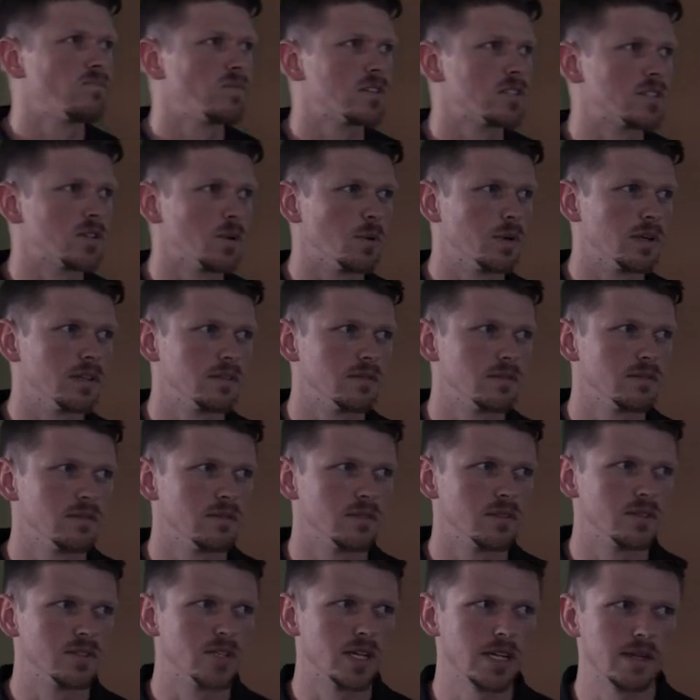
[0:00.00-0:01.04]
So what
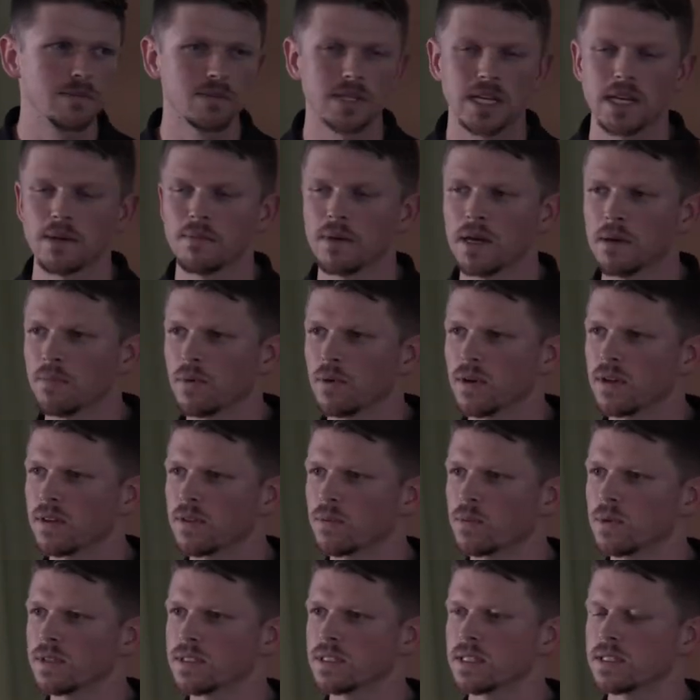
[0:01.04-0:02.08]
James came up
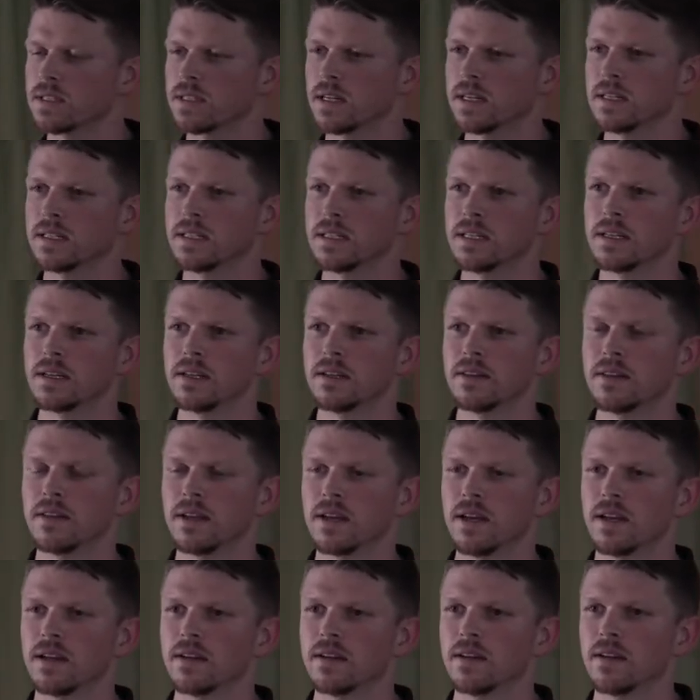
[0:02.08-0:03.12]
with was this idea
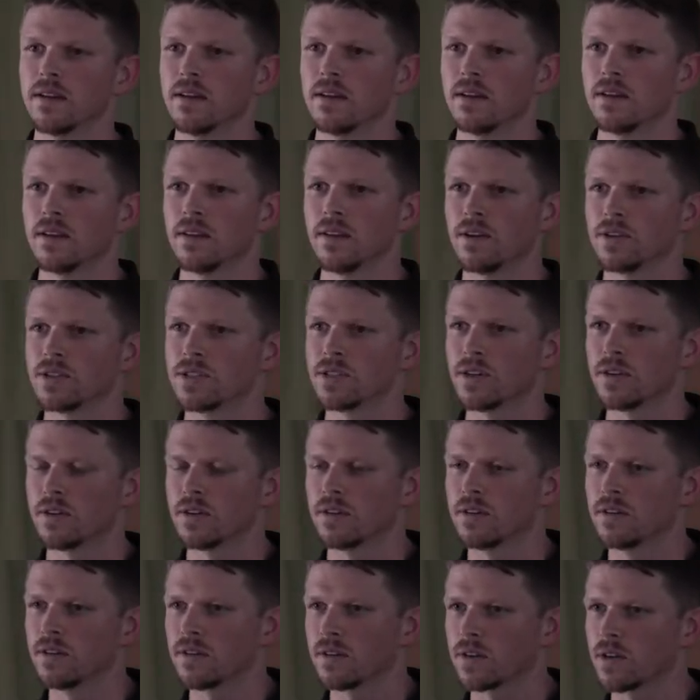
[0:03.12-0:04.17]
that there are
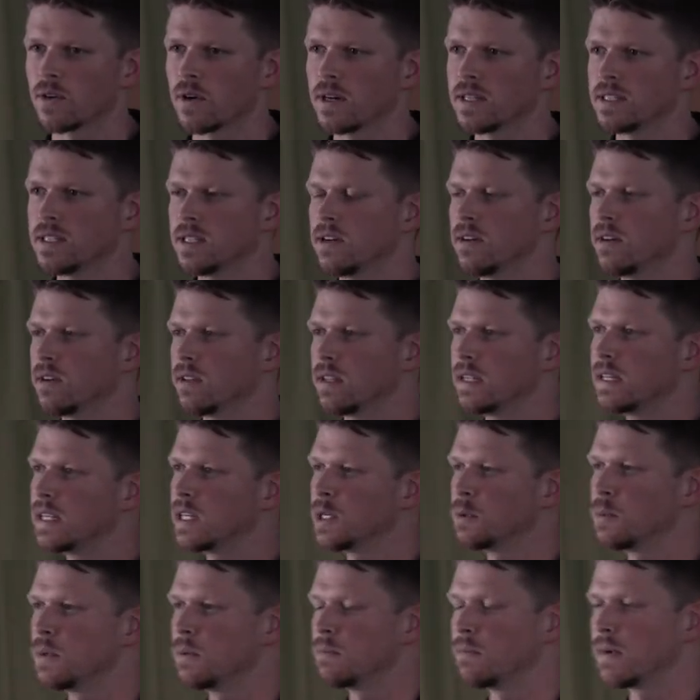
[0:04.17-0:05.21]
certain criteria that need
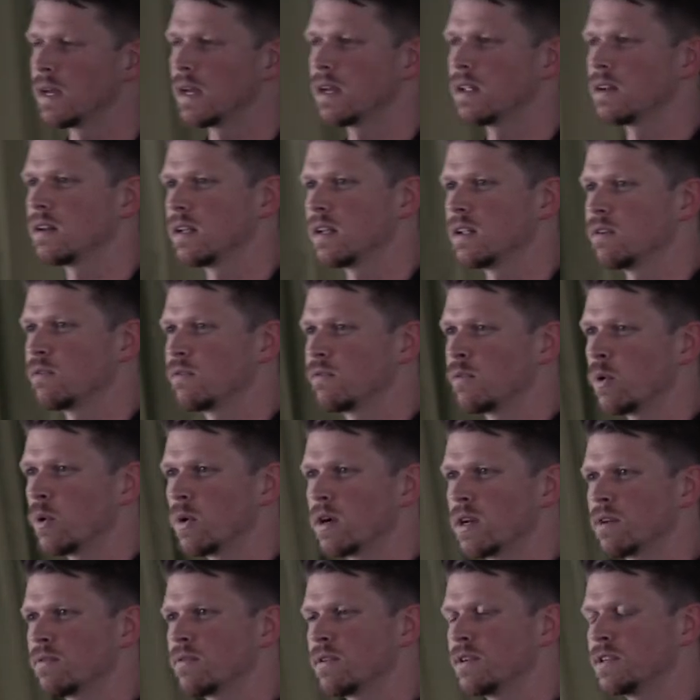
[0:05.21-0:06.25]
to be met in 4
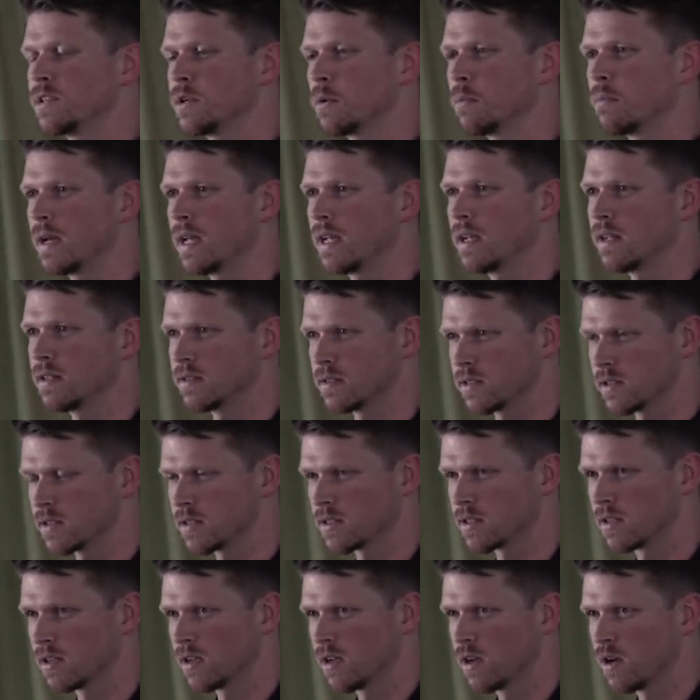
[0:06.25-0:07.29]
different
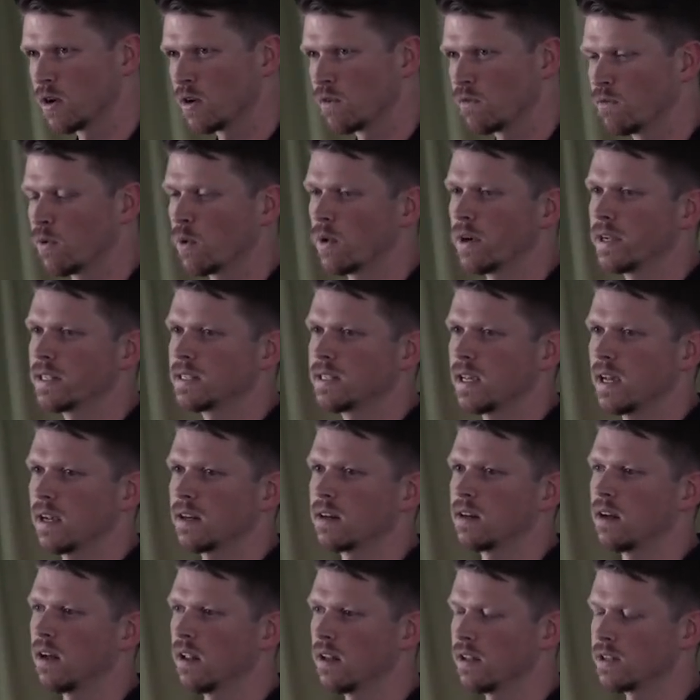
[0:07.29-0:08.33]
domains for a
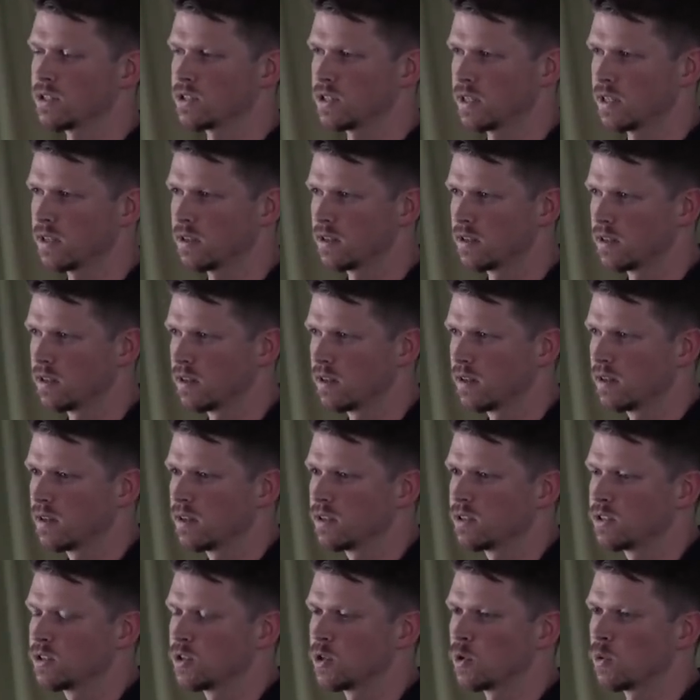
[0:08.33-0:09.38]
technology
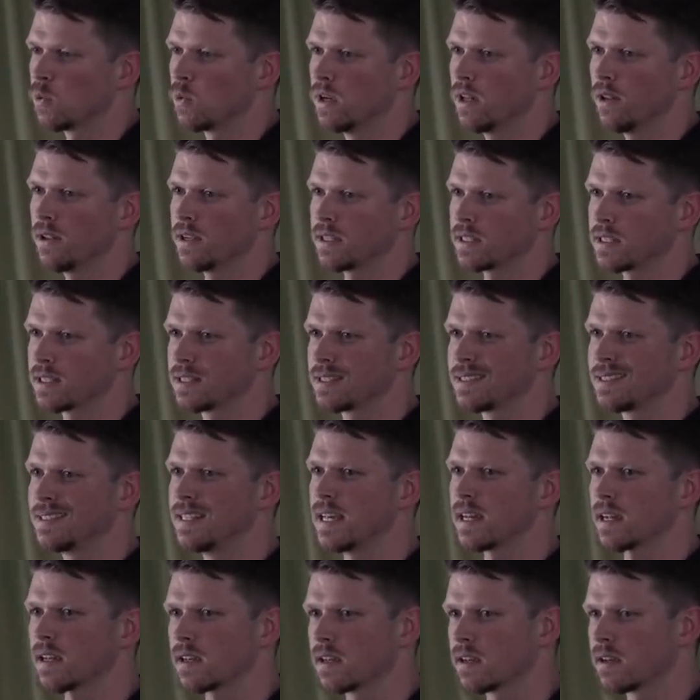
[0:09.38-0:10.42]
to really
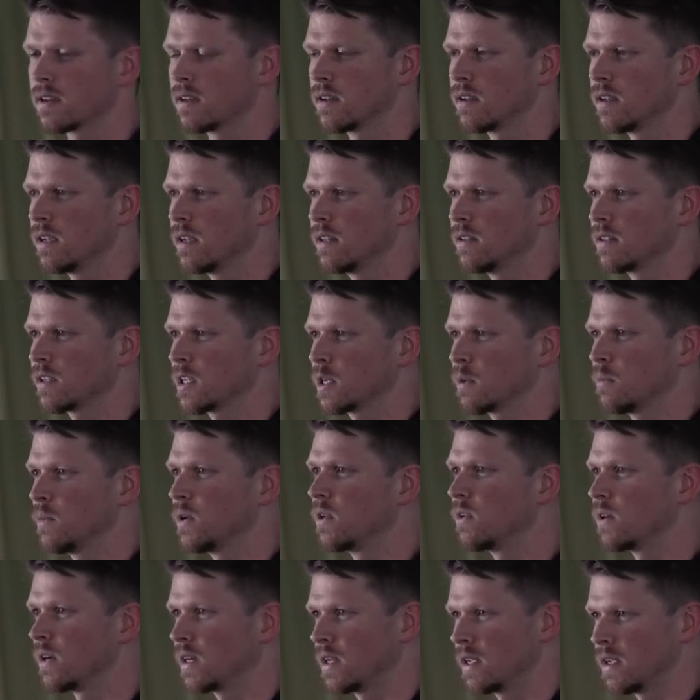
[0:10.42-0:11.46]
stick in the
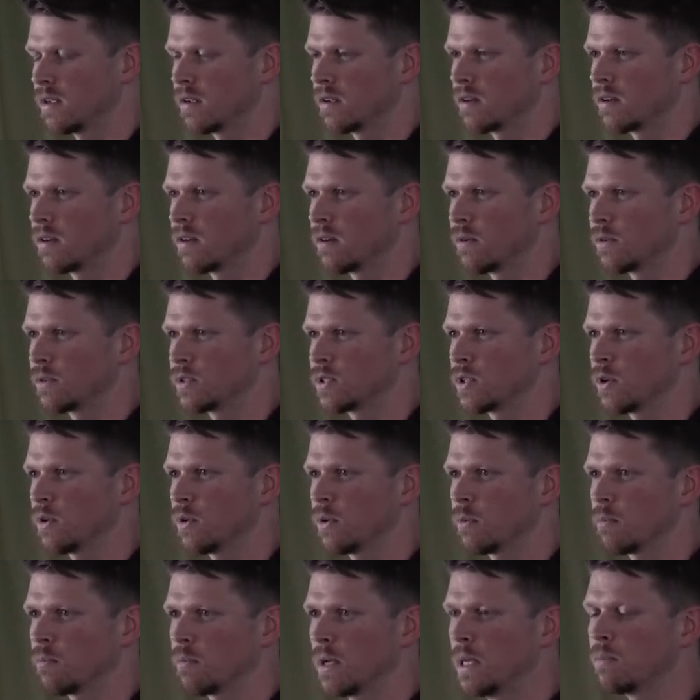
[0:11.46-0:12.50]
community, so
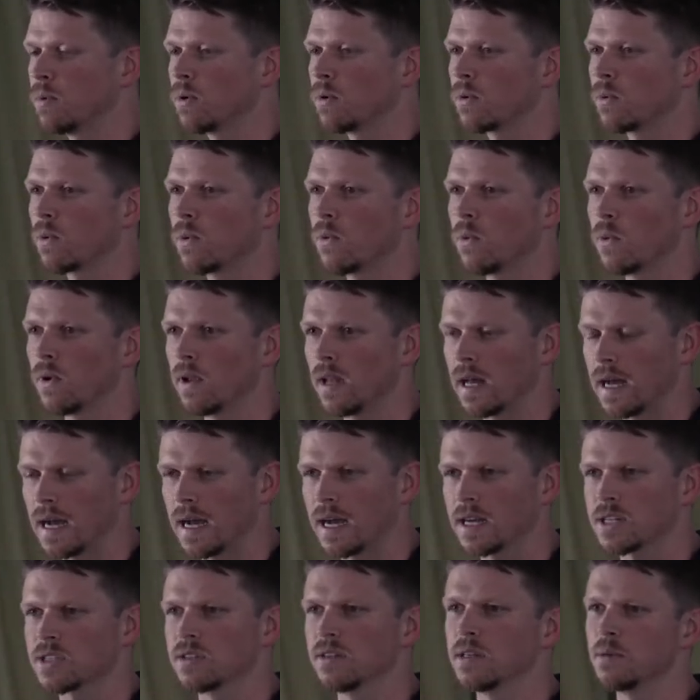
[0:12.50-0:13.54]
that people will
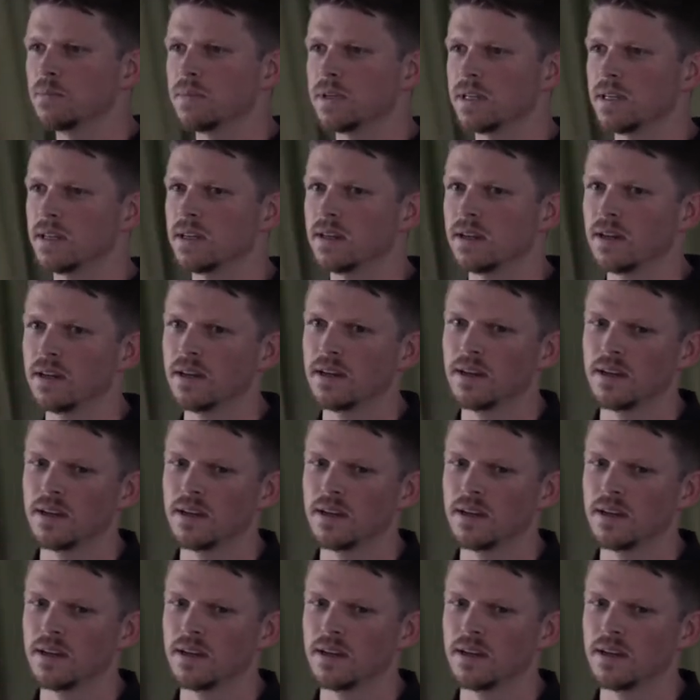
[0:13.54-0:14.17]
actually be,